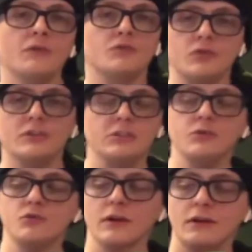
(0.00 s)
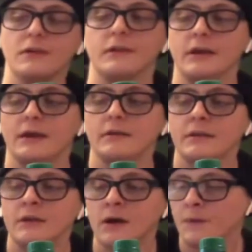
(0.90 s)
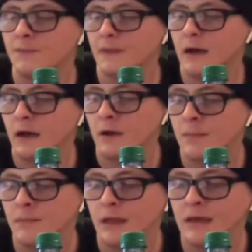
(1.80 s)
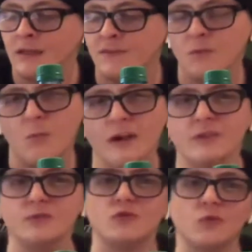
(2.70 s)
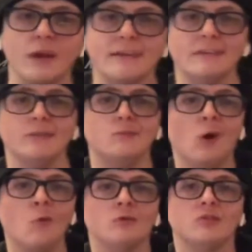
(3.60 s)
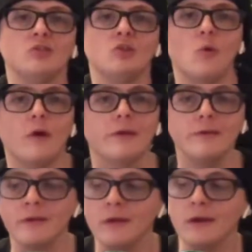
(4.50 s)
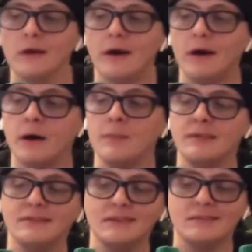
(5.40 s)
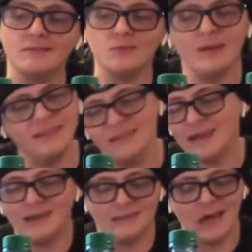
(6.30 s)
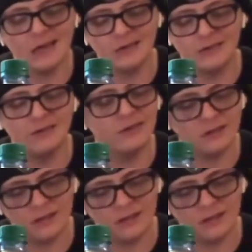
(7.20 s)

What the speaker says: one of those drinks you drink on the daily, you know? And even when you drink it, you don't enjoy it. It's really not that good.